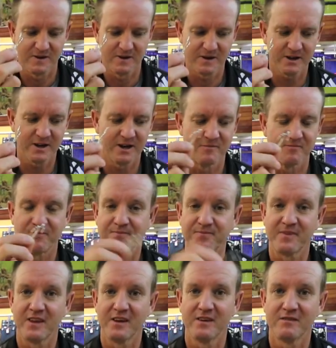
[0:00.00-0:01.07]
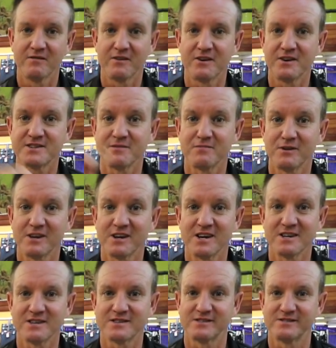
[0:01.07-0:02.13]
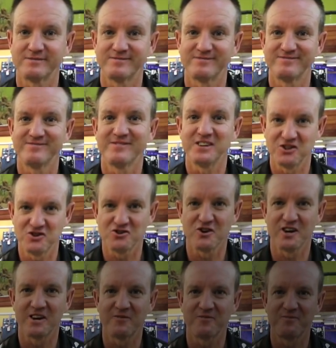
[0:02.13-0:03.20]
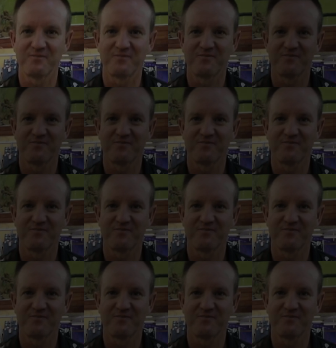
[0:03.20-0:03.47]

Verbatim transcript: Okay, very simple guys. Enjoy.